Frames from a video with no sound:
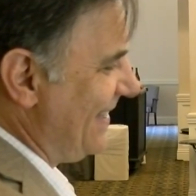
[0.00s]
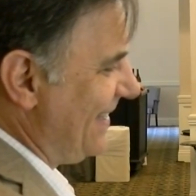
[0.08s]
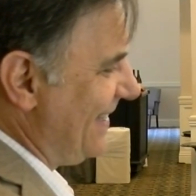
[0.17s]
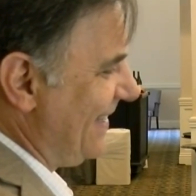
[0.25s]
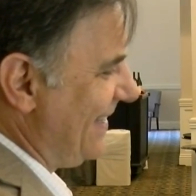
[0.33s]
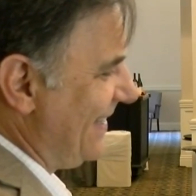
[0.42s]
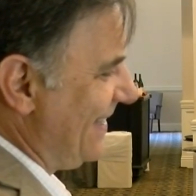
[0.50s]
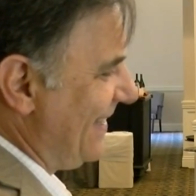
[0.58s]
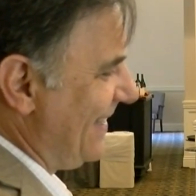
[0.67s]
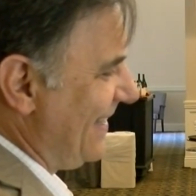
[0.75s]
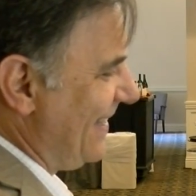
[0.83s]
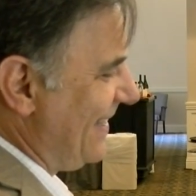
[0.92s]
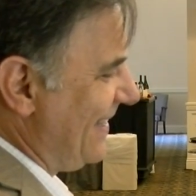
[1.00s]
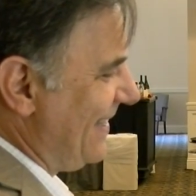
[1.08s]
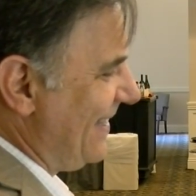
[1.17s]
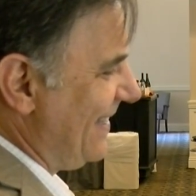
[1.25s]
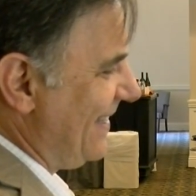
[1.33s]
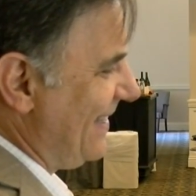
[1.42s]

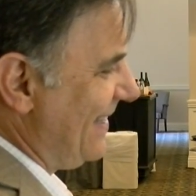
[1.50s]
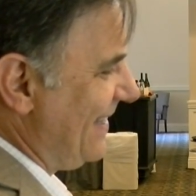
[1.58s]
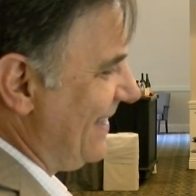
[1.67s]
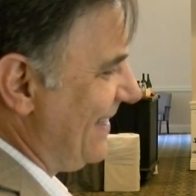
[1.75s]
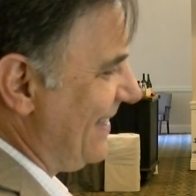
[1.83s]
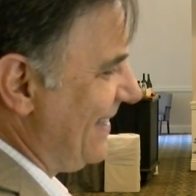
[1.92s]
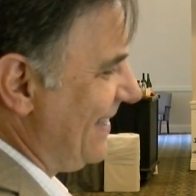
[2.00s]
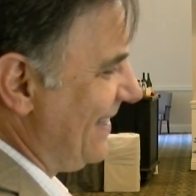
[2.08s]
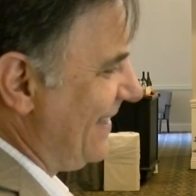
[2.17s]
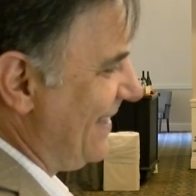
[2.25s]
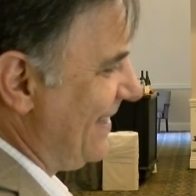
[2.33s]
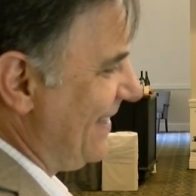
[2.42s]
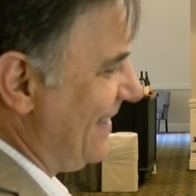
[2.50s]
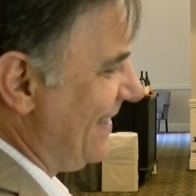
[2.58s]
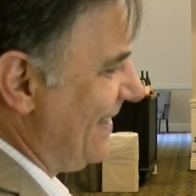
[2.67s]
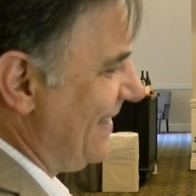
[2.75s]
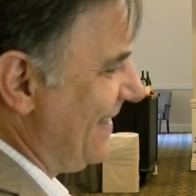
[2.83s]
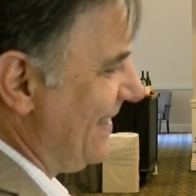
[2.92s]

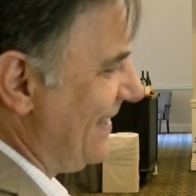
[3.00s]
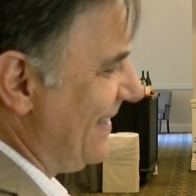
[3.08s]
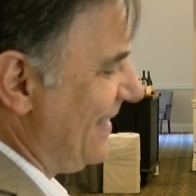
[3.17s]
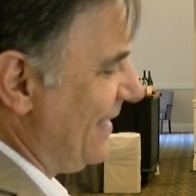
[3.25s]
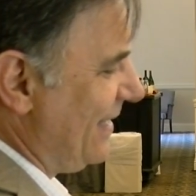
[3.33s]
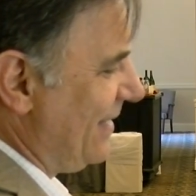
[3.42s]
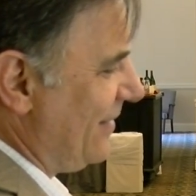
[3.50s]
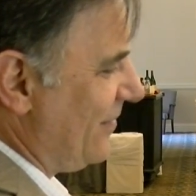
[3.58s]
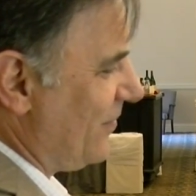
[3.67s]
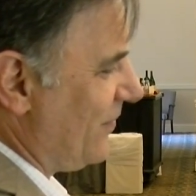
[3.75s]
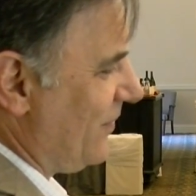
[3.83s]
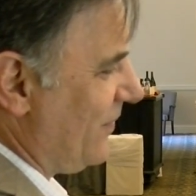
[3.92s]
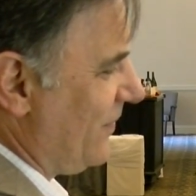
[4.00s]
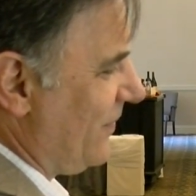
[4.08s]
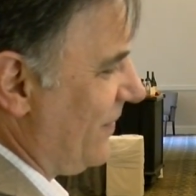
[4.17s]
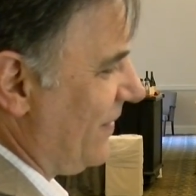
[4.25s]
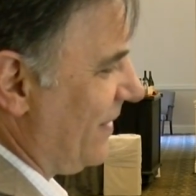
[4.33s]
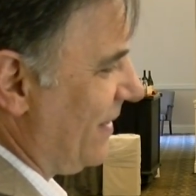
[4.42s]

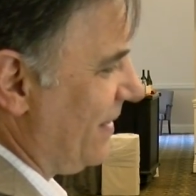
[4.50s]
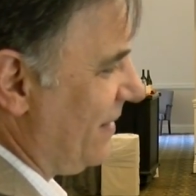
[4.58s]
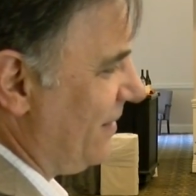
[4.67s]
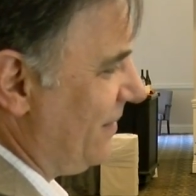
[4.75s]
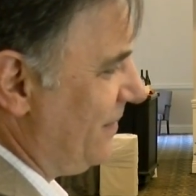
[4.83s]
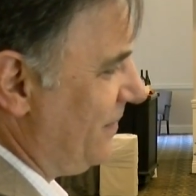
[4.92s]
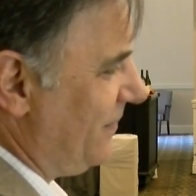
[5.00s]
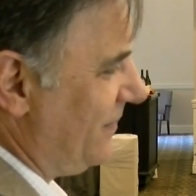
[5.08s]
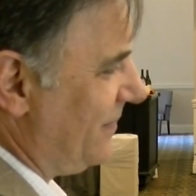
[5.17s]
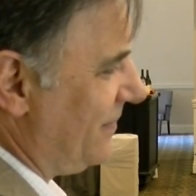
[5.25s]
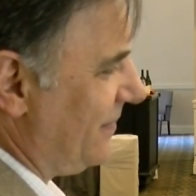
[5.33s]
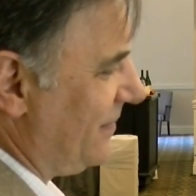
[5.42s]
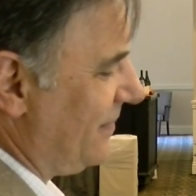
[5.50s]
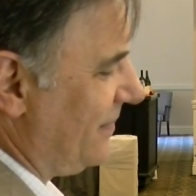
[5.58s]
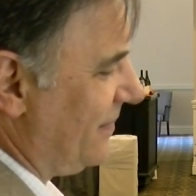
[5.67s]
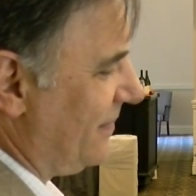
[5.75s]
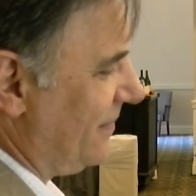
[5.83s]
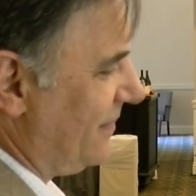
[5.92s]

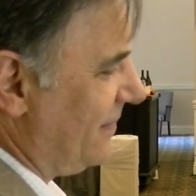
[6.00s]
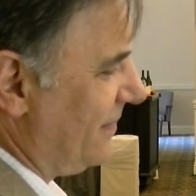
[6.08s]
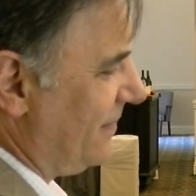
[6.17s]
[no speech]